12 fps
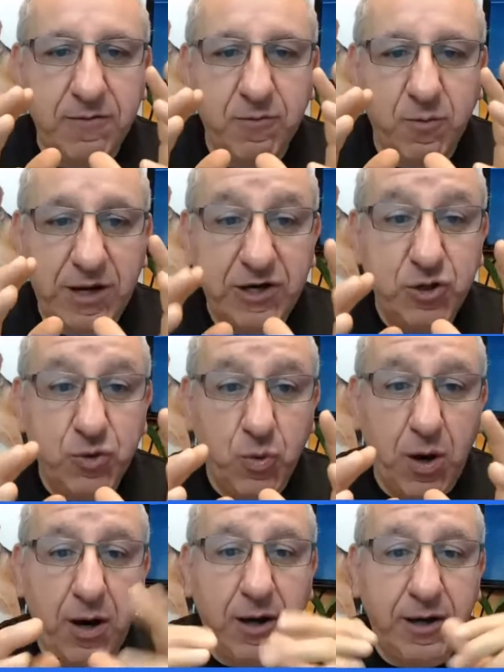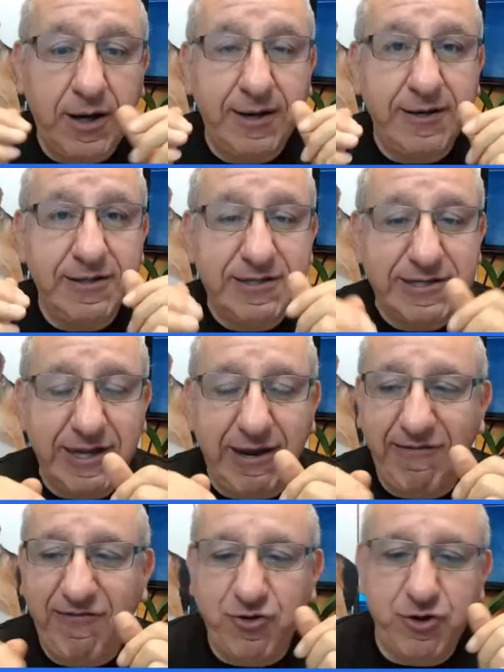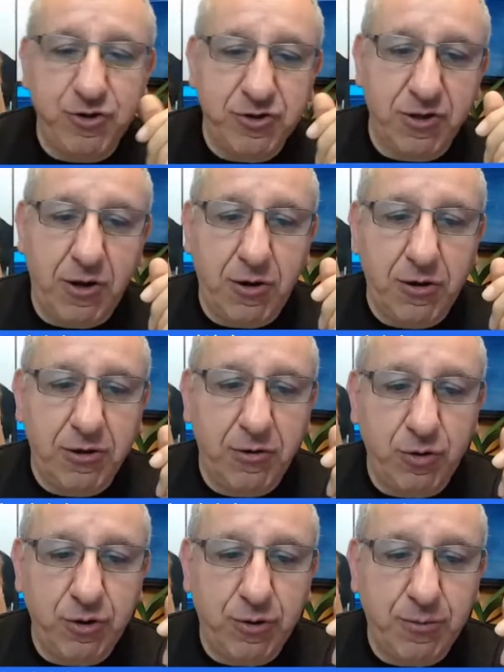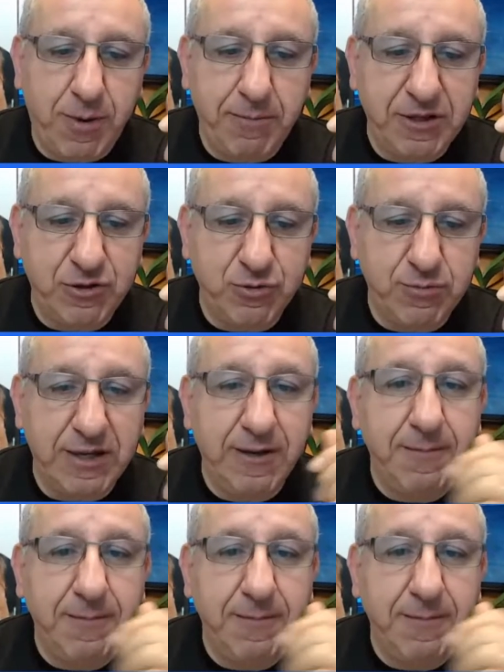where you are and it's safe for your dog or your puppy to be.